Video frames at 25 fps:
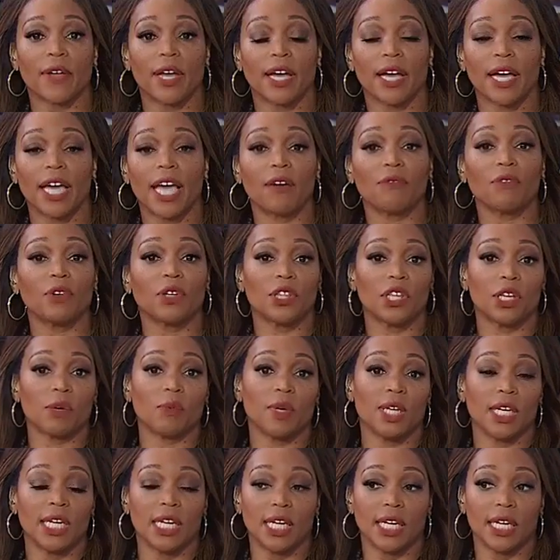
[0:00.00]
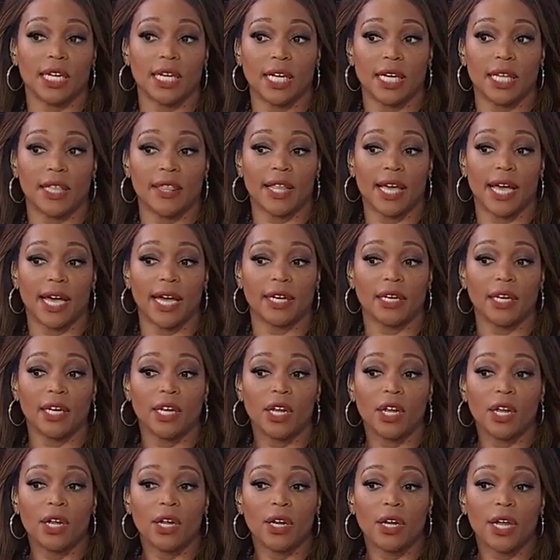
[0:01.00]
uh, everything we need in that
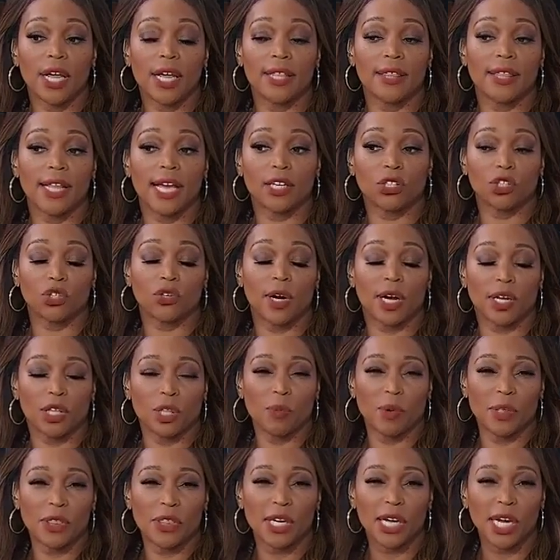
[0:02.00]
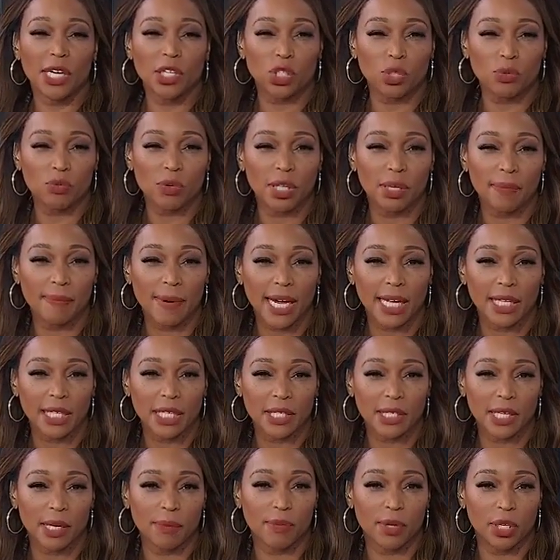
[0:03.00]
in that truck. The one thing I do really
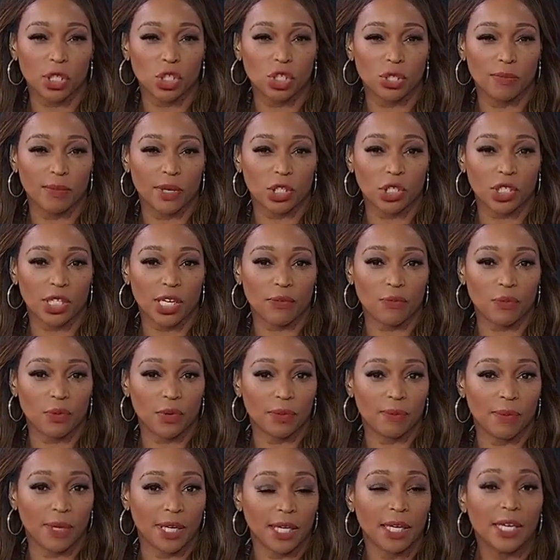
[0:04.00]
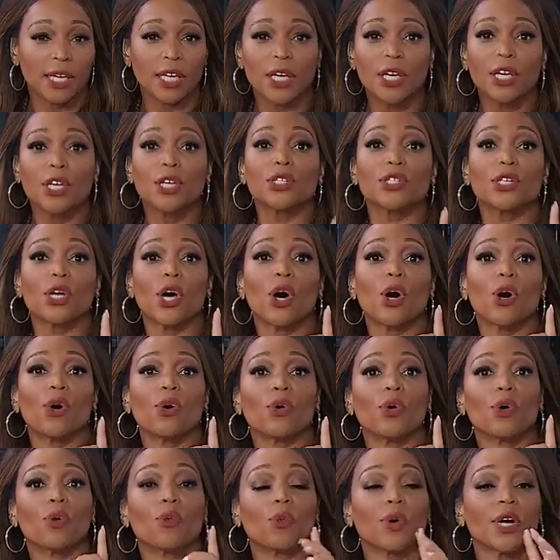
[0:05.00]
badly is I bring too much stuff with me.
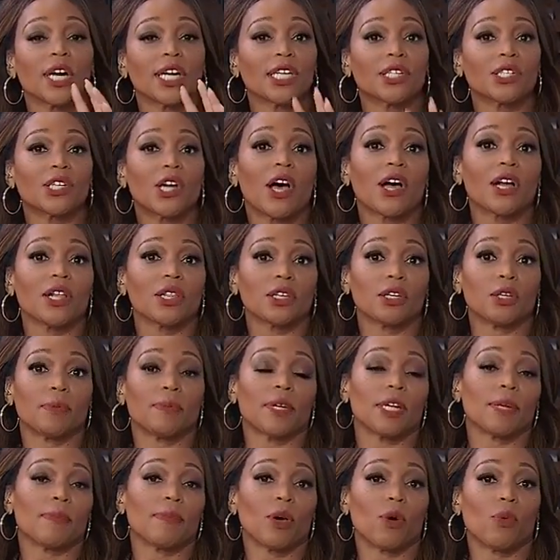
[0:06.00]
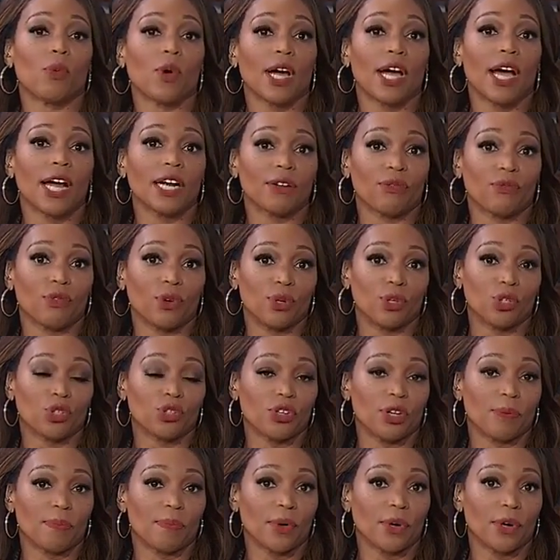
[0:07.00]
So we're going to talk a little bit about what kind of road
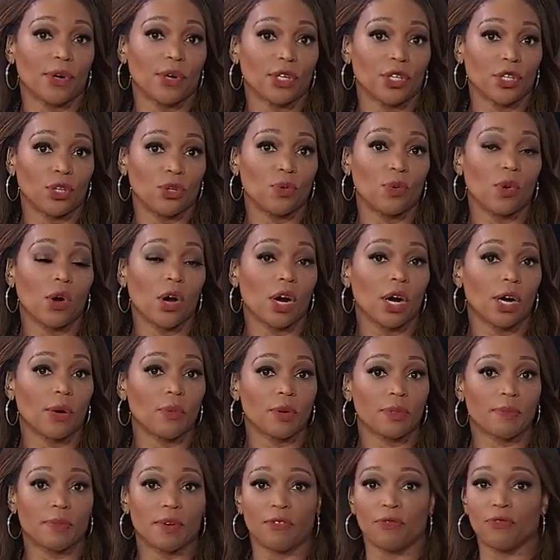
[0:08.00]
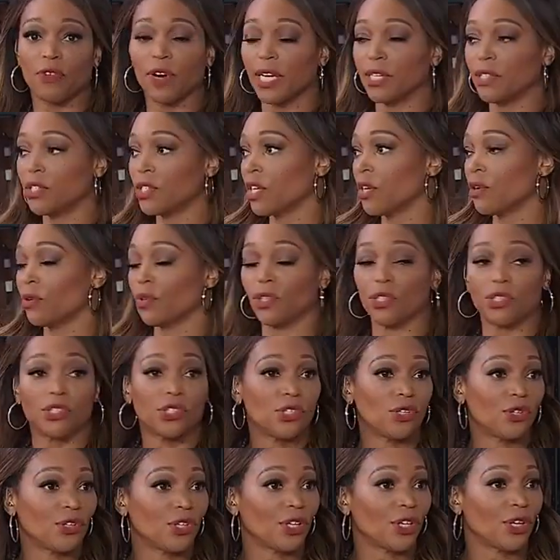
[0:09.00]
tripper you are with my friends here in the
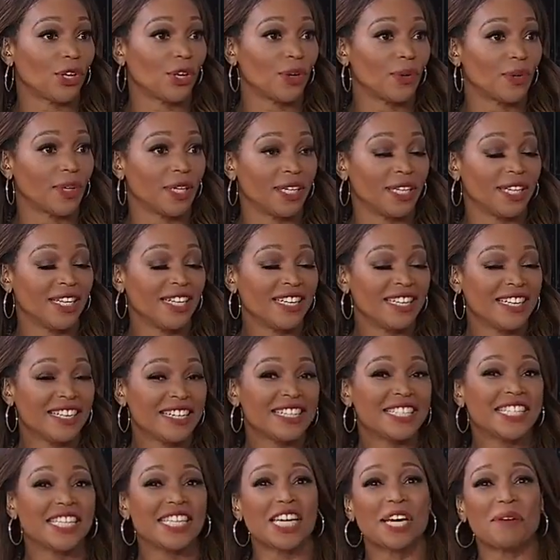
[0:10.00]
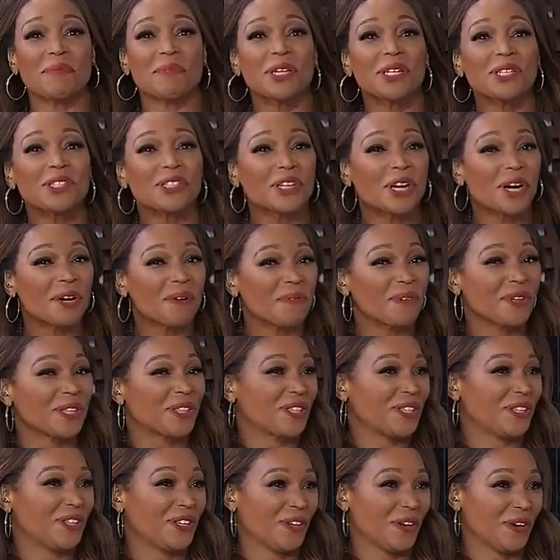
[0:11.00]
studio and T, I'm going to start
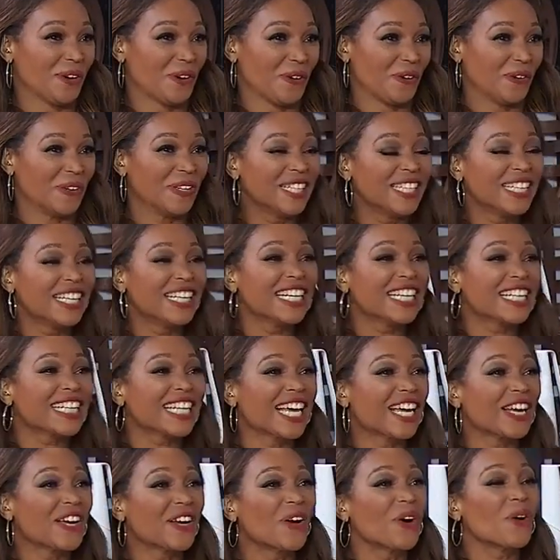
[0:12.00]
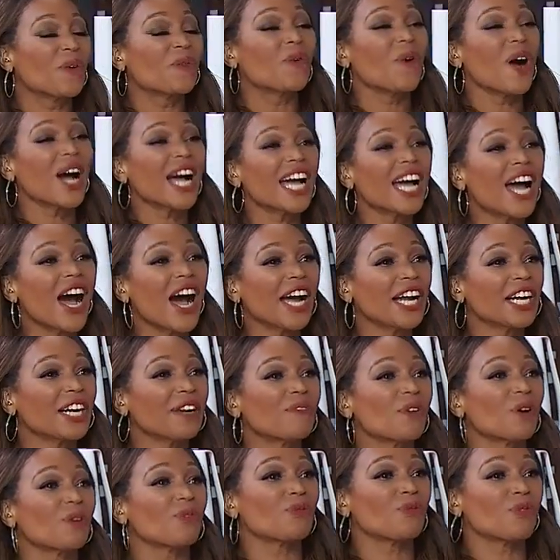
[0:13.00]
with you. Like, what kind
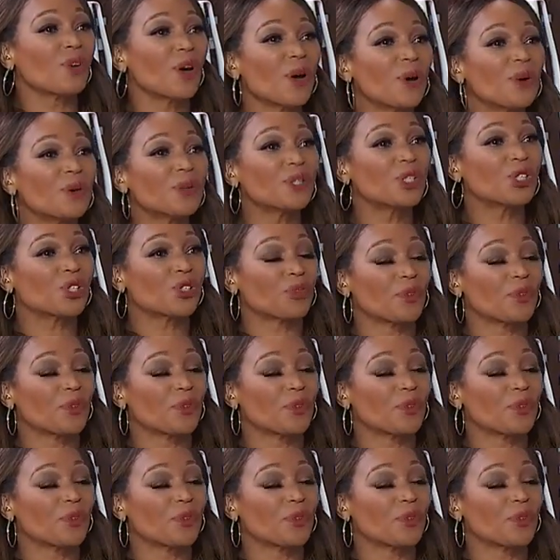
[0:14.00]
of a road